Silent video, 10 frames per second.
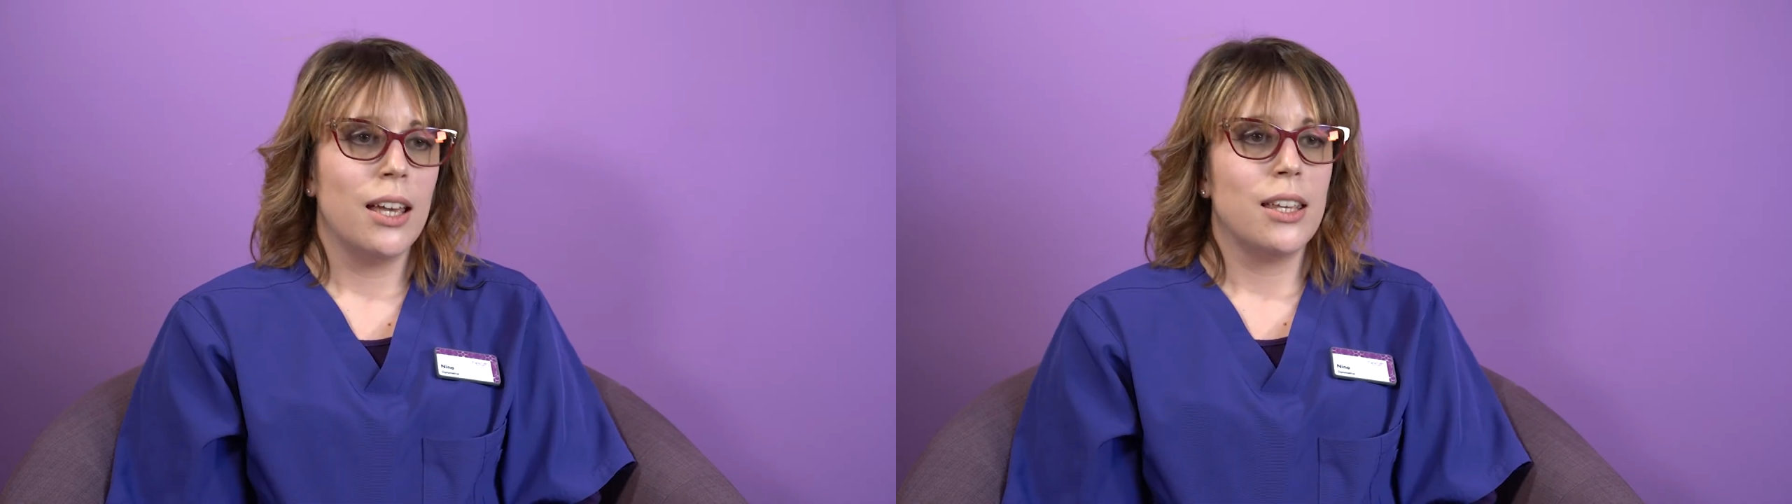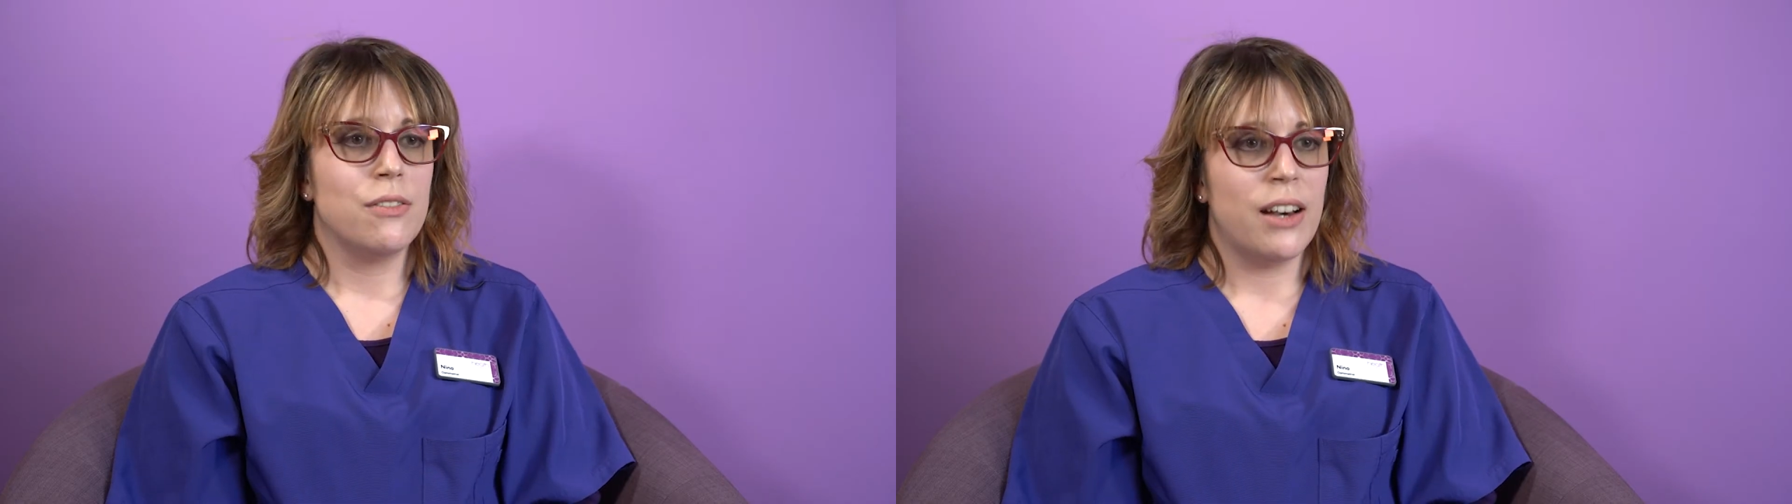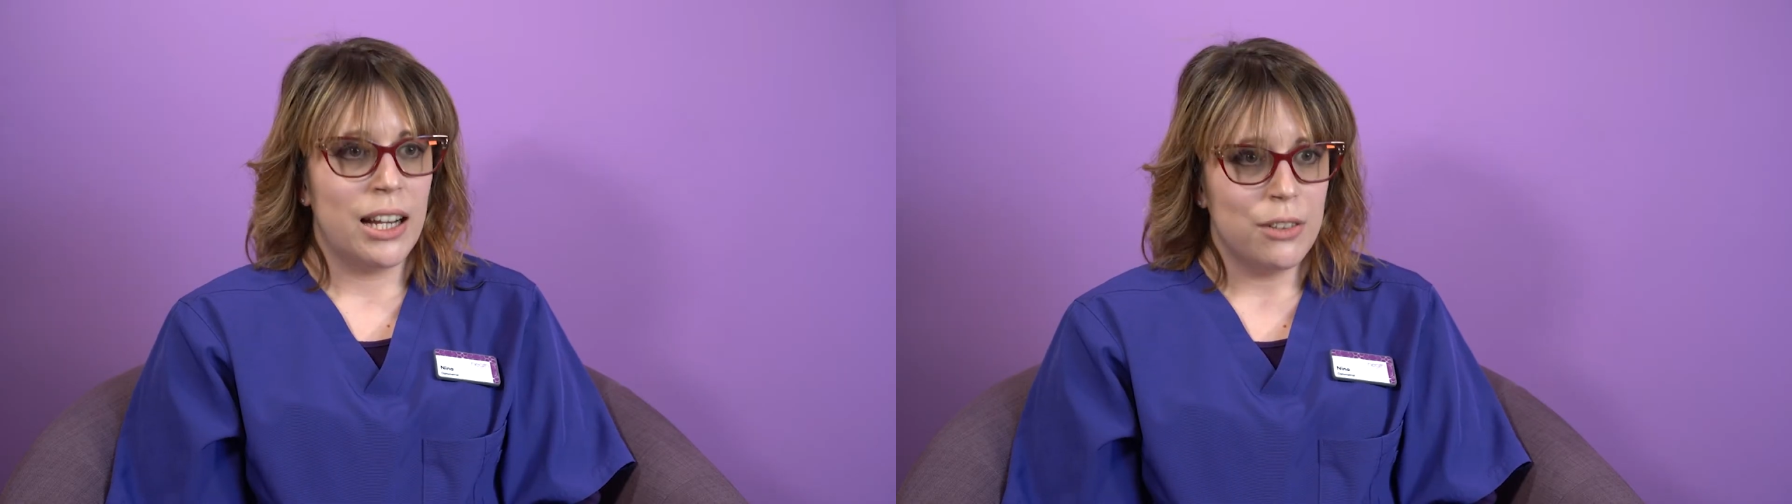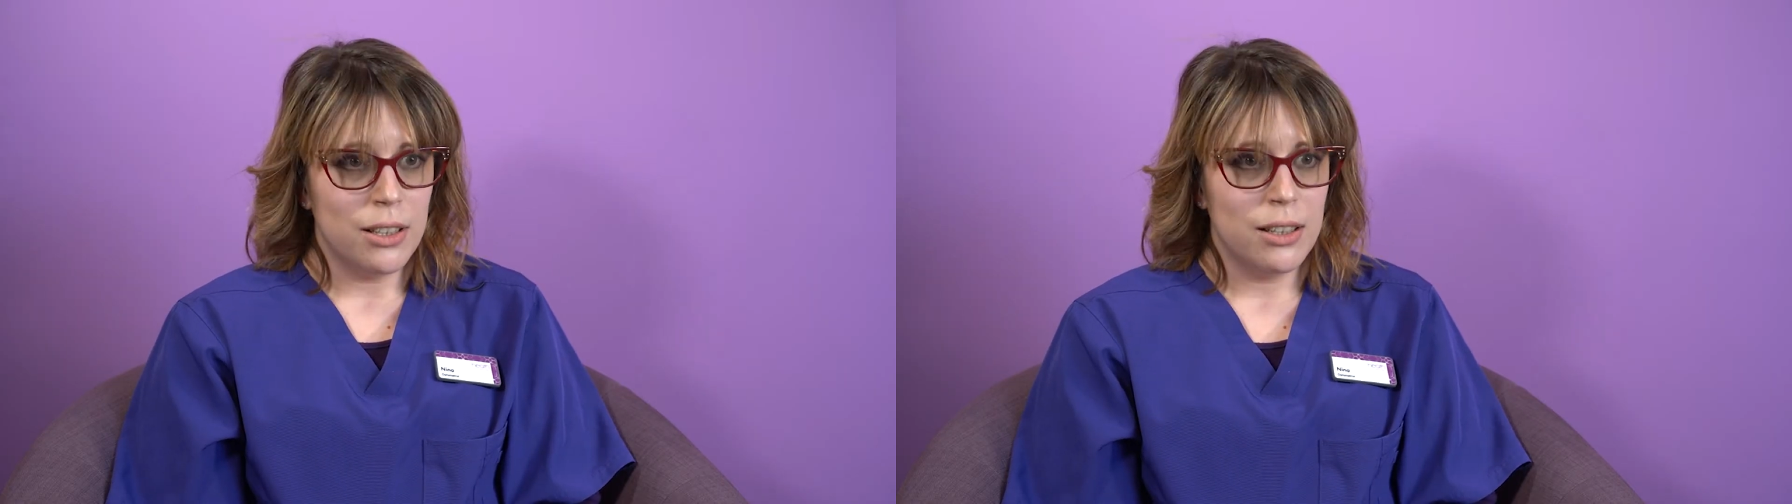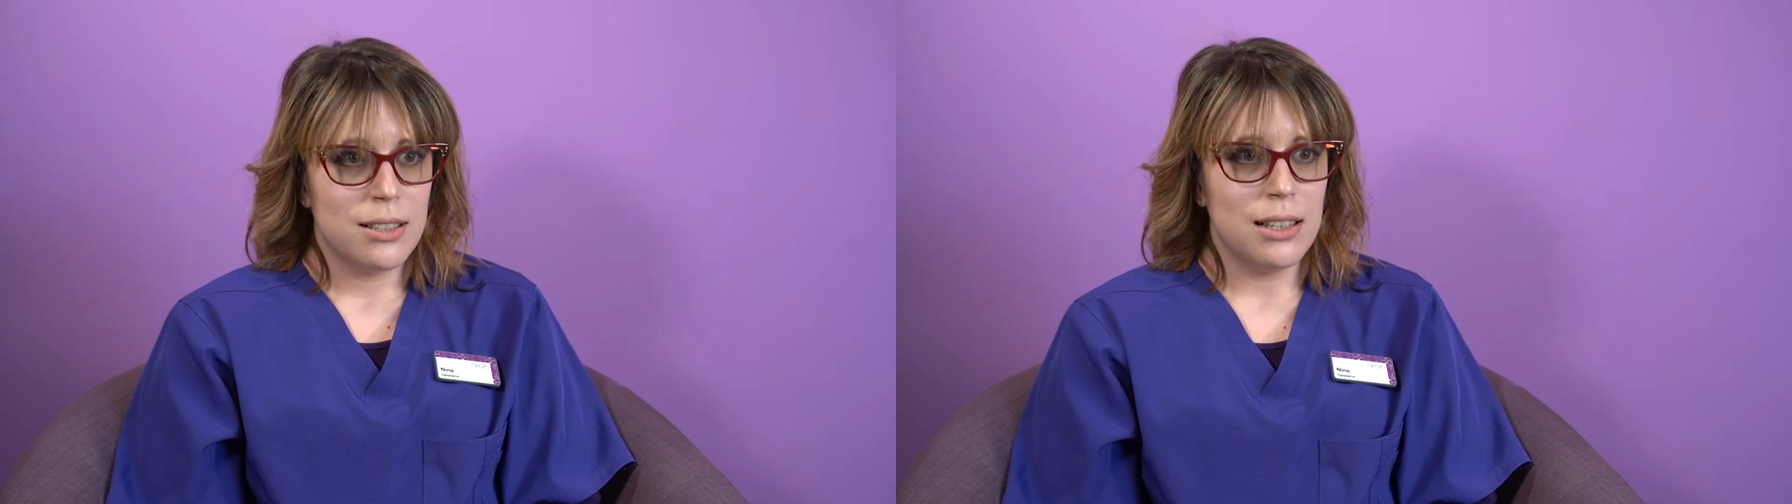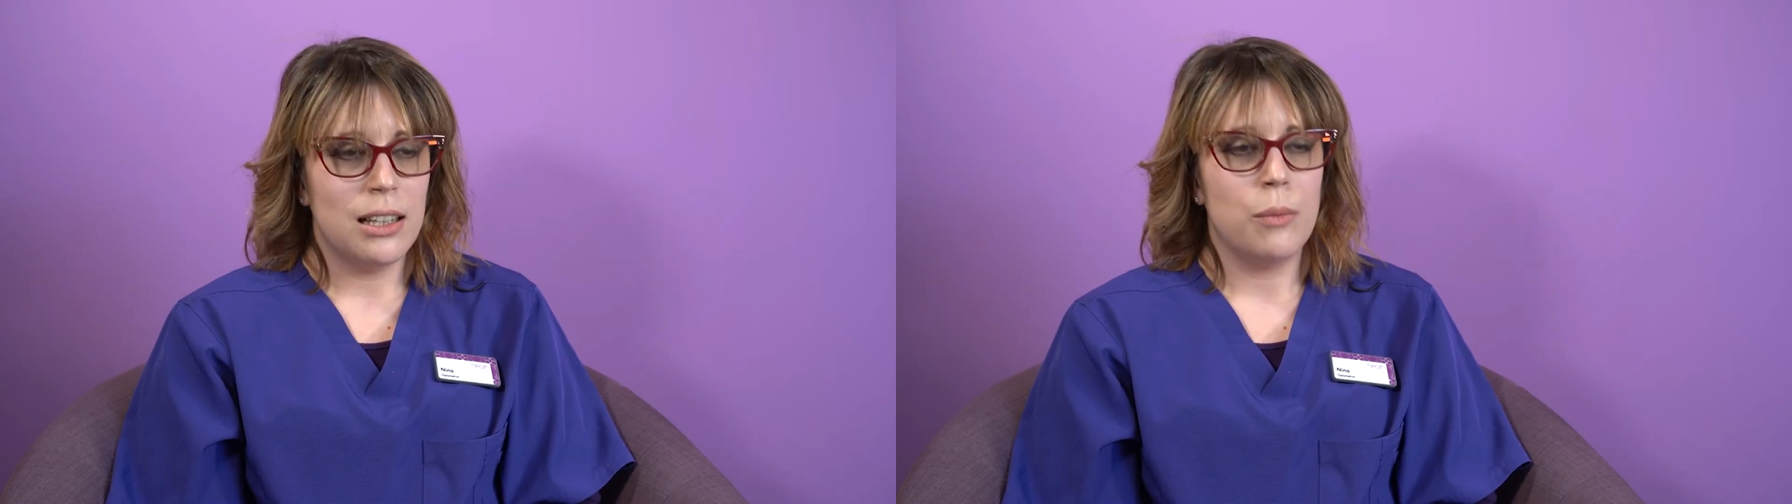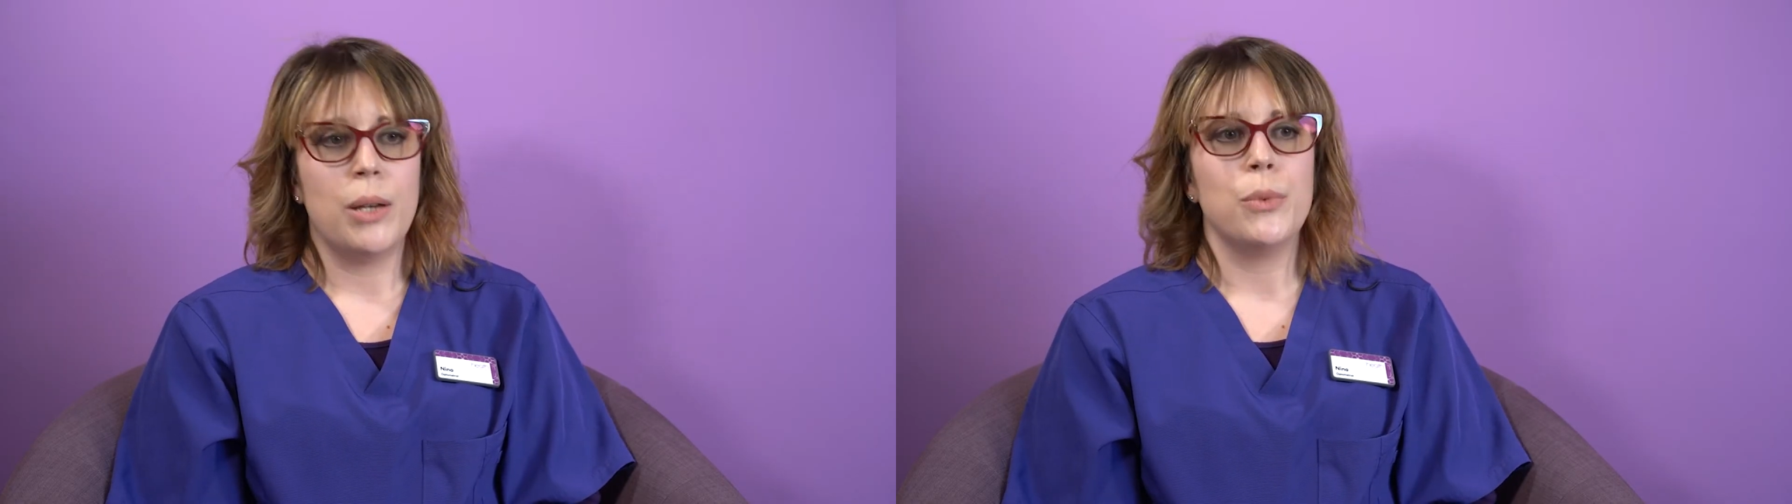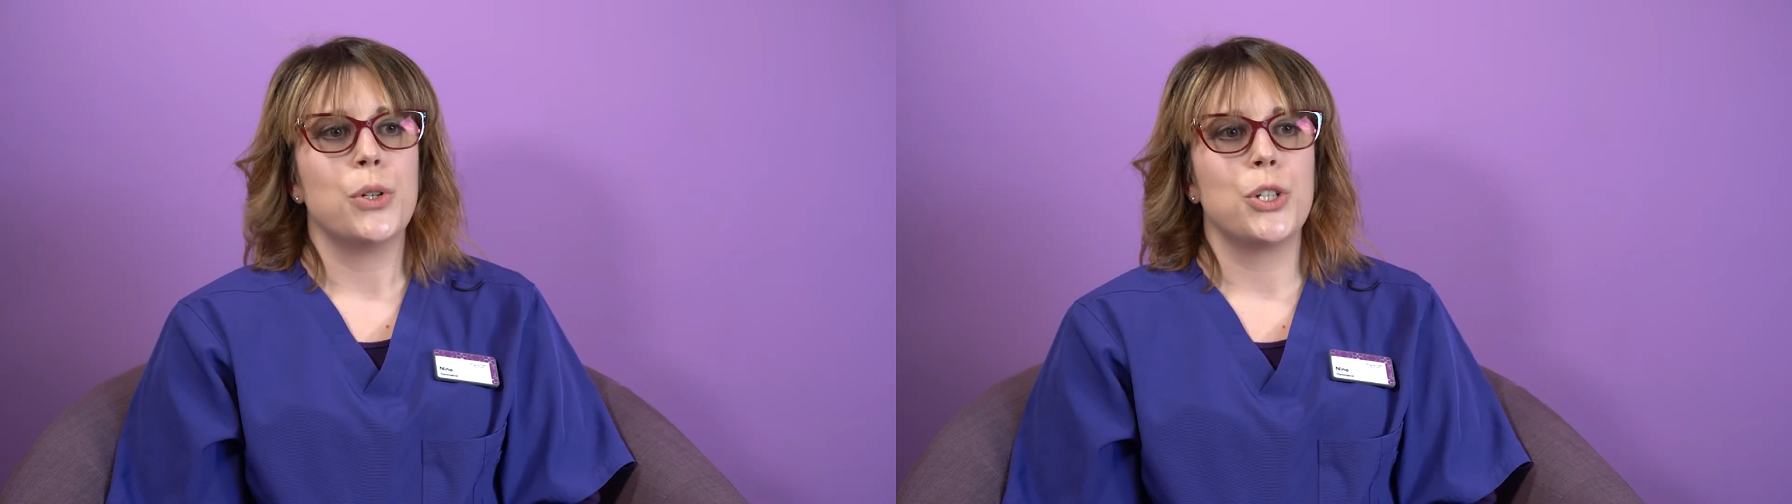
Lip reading: Your viral is a little bit more